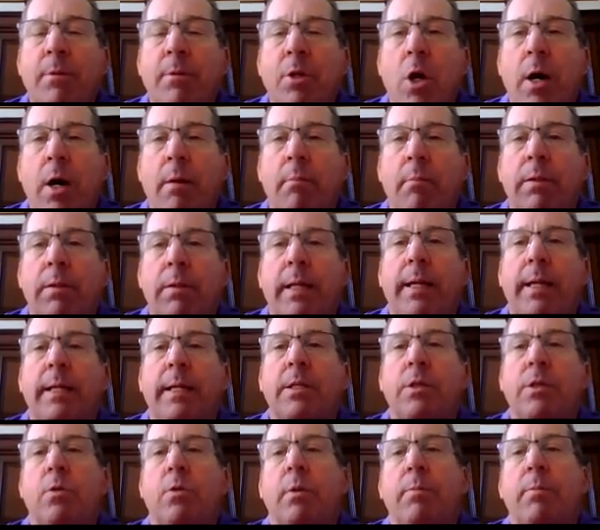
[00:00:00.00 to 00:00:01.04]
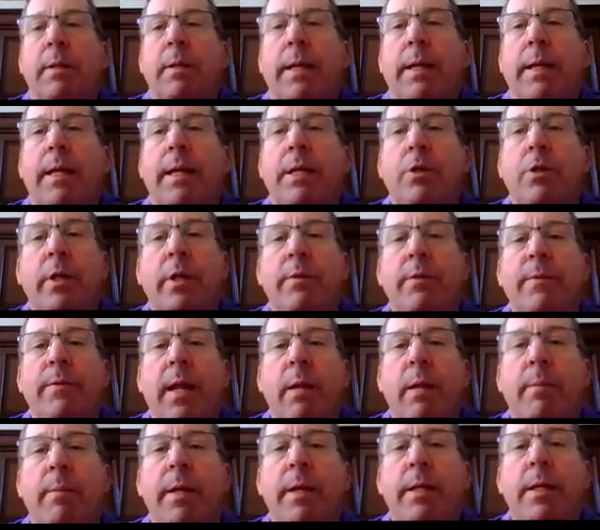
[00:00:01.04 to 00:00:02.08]
complex or a planned unit
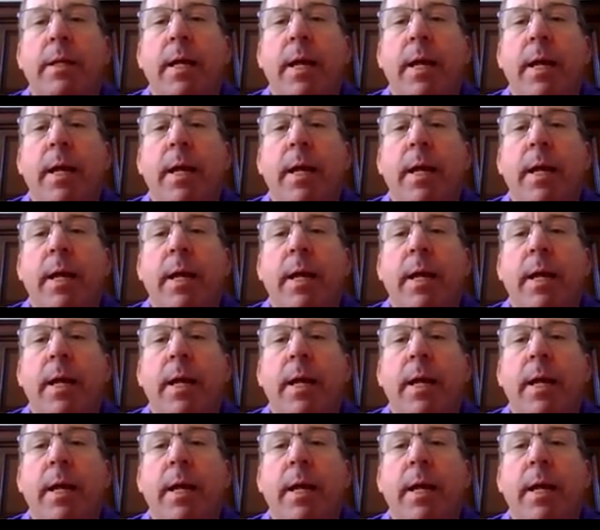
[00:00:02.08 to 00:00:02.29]
development.